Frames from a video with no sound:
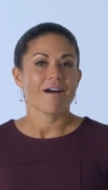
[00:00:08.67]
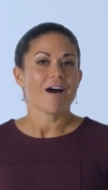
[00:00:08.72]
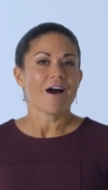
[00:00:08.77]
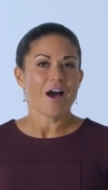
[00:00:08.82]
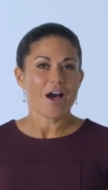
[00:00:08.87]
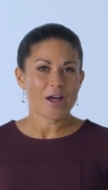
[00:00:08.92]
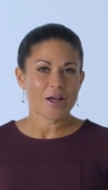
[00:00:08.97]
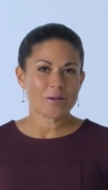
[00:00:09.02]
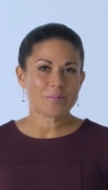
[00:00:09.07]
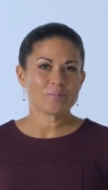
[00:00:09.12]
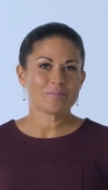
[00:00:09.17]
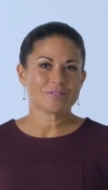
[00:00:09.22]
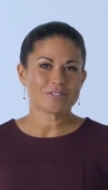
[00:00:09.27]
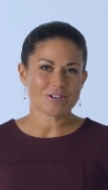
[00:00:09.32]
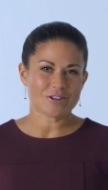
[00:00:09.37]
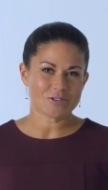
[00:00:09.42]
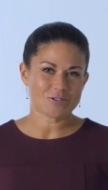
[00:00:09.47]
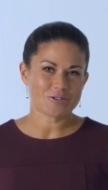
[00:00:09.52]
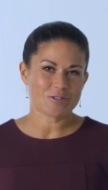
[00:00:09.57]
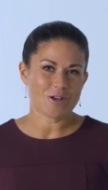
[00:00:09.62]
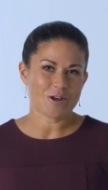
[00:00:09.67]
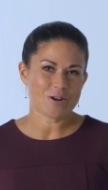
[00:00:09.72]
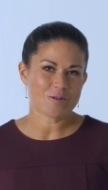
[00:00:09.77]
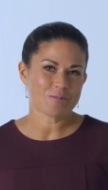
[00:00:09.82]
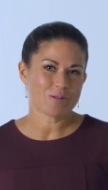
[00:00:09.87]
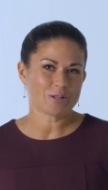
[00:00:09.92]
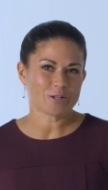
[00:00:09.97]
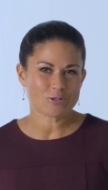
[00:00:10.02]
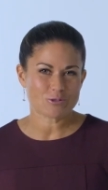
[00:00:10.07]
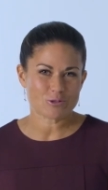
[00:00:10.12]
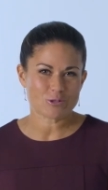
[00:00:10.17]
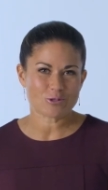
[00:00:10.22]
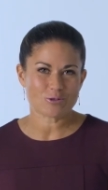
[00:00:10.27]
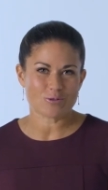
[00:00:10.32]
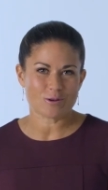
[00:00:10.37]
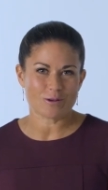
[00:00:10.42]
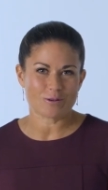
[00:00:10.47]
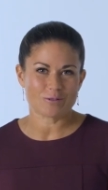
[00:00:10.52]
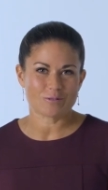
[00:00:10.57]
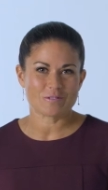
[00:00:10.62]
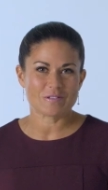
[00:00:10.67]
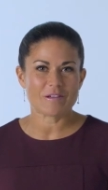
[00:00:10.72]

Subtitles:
I'm Dr. Lana Melendres-Groves,